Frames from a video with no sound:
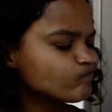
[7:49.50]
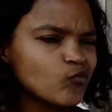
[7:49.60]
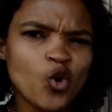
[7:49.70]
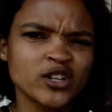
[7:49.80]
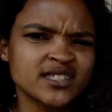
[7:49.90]

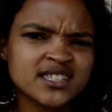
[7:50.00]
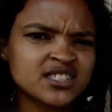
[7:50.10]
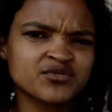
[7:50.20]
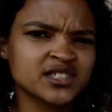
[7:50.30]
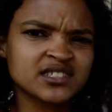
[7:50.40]
Horse
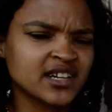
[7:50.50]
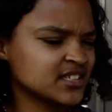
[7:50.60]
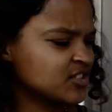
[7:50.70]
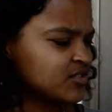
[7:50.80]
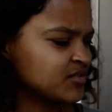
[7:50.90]
doesn't really like
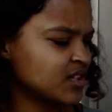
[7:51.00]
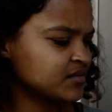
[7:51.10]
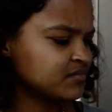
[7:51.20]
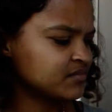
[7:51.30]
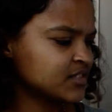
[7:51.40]
to do that.
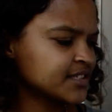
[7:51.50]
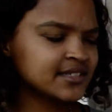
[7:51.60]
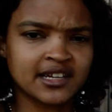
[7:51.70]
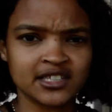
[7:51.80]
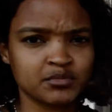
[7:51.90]
Doesn't
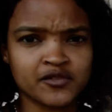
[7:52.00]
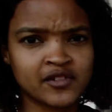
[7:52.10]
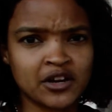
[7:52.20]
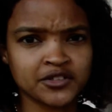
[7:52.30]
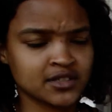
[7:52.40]
like to put
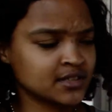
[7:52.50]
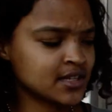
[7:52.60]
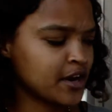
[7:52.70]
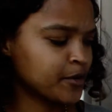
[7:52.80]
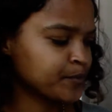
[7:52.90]
flowers in its
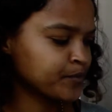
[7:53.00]
hair.